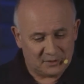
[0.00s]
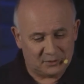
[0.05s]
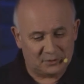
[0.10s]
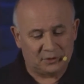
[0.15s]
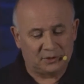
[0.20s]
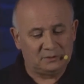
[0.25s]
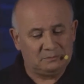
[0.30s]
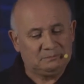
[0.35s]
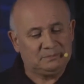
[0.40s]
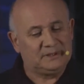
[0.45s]

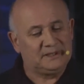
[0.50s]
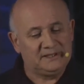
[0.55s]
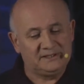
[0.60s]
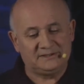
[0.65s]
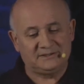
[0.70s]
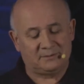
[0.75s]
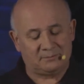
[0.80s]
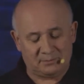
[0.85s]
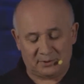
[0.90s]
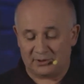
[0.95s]
Good,
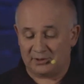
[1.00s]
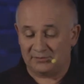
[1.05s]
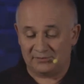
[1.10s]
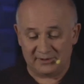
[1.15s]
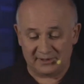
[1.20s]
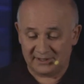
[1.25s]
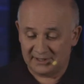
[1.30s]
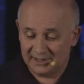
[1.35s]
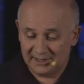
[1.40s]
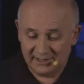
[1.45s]
pleasing, and
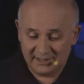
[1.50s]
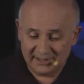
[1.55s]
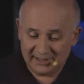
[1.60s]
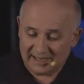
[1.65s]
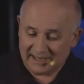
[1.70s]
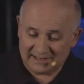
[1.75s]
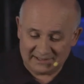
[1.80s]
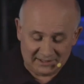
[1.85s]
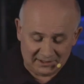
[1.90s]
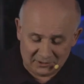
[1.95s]
perfect.
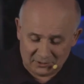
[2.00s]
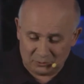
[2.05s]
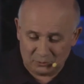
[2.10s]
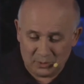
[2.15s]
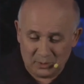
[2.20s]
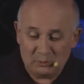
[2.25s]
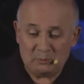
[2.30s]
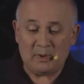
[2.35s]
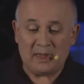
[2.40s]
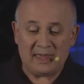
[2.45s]
And, you know,
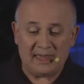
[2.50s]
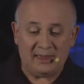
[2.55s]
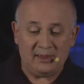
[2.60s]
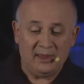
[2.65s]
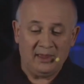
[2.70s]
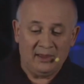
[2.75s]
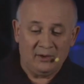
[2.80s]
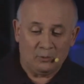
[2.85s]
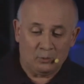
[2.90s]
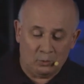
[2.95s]
we
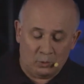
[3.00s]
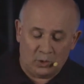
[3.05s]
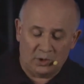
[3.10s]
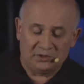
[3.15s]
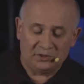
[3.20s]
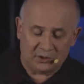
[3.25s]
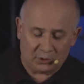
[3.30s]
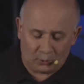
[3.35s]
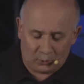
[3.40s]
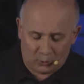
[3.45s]
may
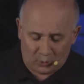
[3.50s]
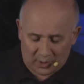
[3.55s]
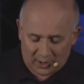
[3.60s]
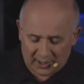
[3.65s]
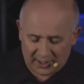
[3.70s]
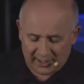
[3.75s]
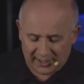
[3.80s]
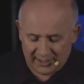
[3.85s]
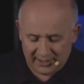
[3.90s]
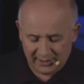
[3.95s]
wonder
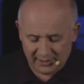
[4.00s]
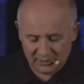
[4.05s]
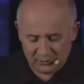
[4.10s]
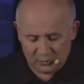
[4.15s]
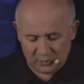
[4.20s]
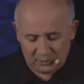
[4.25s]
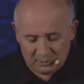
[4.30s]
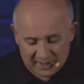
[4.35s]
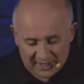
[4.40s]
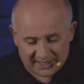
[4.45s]
why,
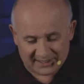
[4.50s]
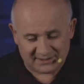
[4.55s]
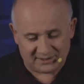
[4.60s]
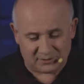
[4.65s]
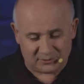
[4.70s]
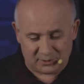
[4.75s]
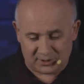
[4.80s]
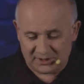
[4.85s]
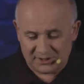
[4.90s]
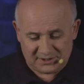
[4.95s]
we may ask
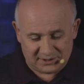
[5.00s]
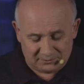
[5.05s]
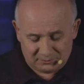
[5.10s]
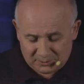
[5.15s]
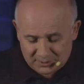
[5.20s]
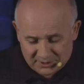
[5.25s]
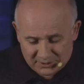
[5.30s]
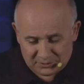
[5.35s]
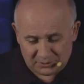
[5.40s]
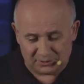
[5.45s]
the
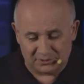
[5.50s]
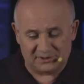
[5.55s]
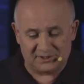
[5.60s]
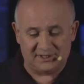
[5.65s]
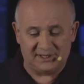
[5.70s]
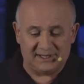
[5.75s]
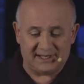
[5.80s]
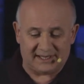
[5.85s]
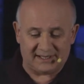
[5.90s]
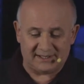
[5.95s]
question, we don't
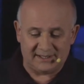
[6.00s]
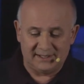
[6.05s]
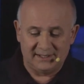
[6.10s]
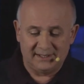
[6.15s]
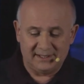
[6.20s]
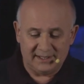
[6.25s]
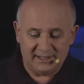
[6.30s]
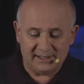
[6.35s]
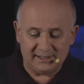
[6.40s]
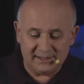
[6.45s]
see that
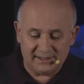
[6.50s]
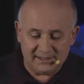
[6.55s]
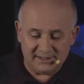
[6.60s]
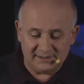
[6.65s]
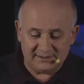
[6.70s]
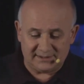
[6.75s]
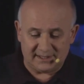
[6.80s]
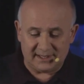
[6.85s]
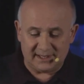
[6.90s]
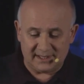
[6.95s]
in
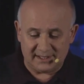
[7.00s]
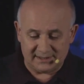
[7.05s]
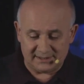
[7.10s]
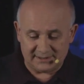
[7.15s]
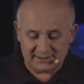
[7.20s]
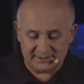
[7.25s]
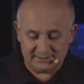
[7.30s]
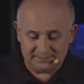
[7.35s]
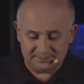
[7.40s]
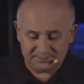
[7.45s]
these
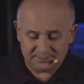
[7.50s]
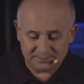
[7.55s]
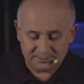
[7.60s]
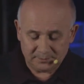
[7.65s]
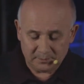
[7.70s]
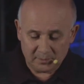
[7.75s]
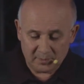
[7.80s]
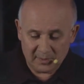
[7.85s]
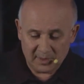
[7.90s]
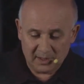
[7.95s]
days.
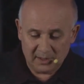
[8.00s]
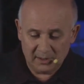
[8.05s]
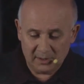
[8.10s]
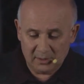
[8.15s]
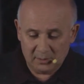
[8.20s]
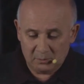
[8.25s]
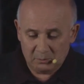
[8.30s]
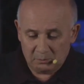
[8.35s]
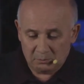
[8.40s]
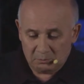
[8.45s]

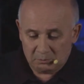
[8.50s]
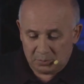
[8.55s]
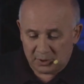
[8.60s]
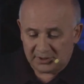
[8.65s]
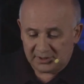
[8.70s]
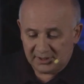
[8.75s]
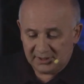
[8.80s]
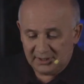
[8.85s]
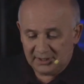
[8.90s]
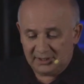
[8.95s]

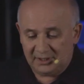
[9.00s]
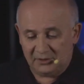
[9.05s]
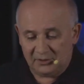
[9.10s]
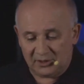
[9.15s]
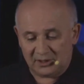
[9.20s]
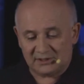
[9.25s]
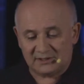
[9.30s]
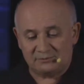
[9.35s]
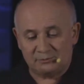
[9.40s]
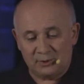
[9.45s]
But, you
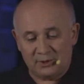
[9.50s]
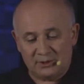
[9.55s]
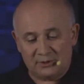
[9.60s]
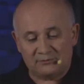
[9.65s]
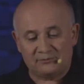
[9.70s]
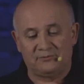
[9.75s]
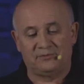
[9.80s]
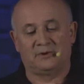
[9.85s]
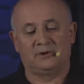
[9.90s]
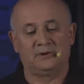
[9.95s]
know, as we
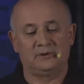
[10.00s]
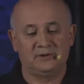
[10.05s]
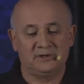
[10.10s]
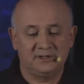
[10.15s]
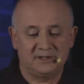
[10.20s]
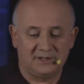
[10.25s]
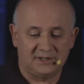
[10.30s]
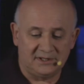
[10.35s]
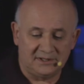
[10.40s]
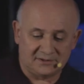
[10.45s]
look further
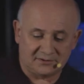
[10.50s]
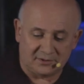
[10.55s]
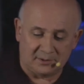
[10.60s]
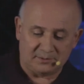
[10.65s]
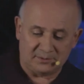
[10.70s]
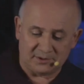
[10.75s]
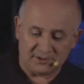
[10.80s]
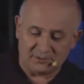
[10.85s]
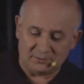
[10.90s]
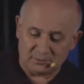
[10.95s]
into these
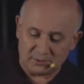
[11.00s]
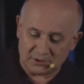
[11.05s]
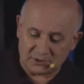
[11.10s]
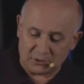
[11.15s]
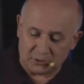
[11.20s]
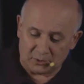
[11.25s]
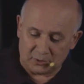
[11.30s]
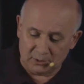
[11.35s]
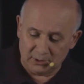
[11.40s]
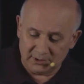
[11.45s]
scriptures, and we're
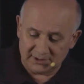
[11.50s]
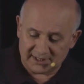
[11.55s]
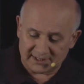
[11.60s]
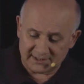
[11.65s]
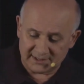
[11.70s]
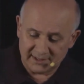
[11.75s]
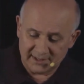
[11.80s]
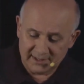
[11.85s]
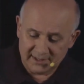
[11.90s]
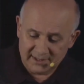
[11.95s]
told
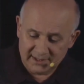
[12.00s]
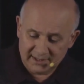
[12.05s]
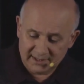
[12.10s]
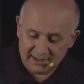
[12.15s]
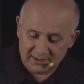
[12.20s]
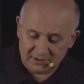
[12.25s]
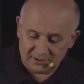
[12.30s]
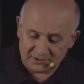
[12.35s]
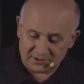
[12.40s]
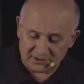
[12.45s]
that,
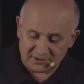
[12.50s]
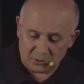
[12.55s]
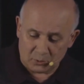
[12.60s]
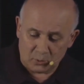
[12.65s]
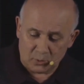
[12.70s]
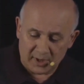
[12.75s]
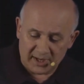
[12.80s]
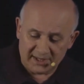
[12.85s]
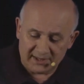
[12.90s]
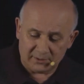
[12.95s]
you know, there's a
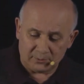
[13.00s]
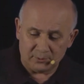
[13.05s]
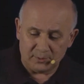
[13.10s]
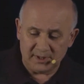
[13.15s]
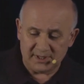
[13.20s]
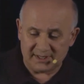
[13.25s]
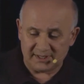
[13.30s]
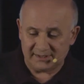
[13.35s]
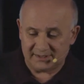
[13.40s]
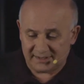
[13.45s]
way that
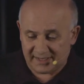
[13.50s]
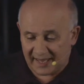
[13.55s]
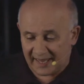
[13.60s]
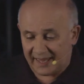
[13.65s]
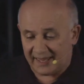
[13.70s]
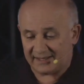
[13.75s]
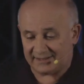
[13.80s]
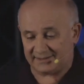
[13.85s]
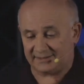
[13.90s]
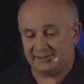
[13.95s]
we can
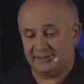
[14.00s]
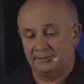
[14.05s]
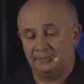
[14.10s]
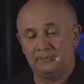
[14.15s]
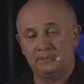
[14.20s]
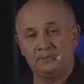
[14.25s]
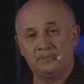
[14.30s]
test